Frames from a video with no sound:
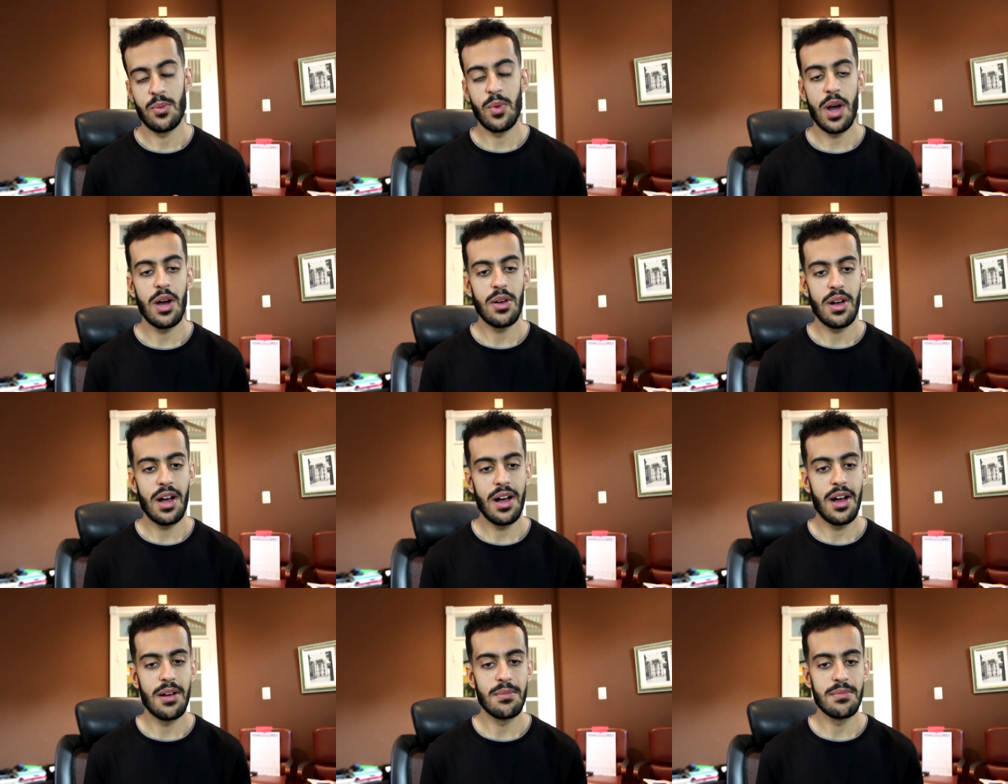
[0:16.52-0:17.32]

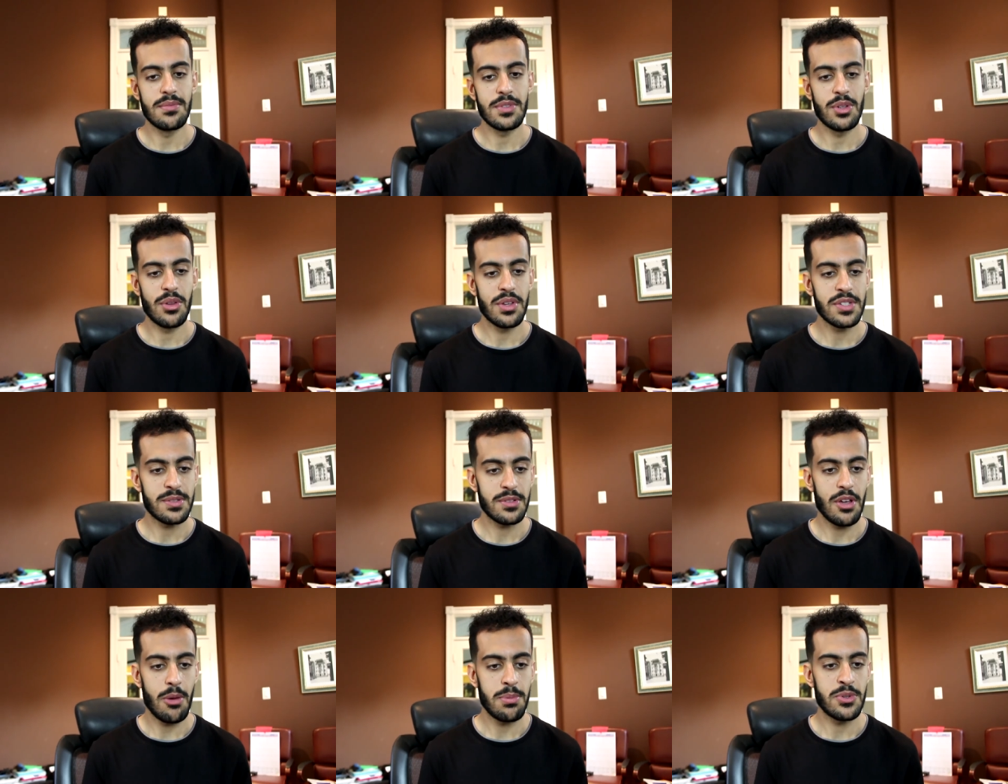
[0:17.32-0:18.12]
Well,
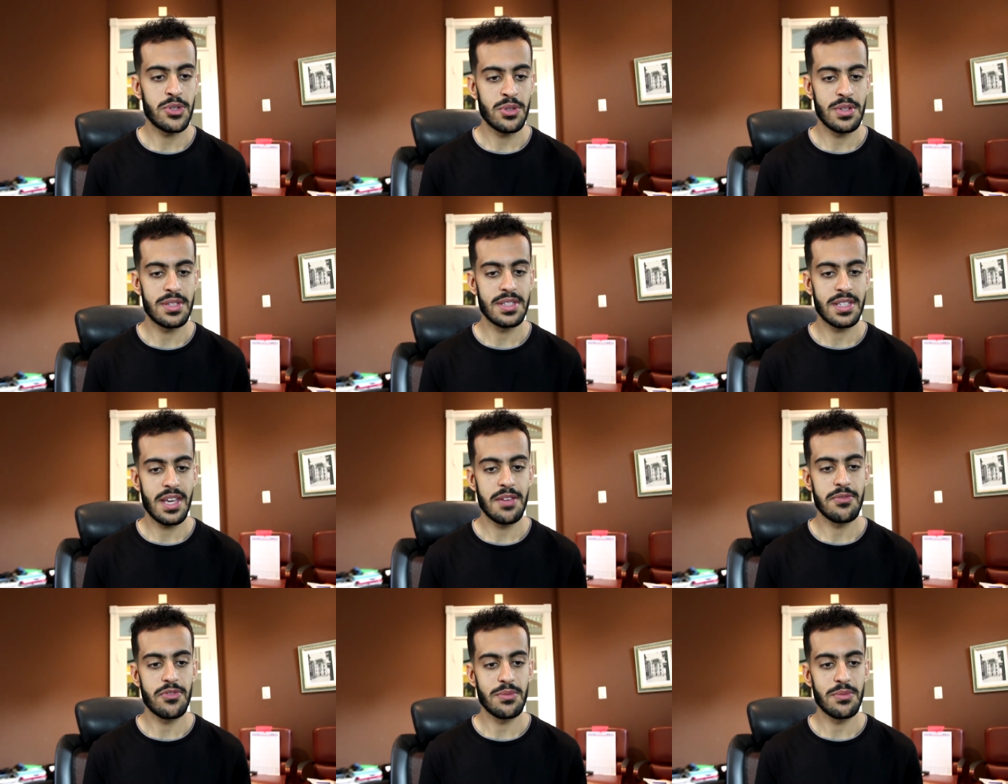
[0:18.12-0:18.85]
this opportunity came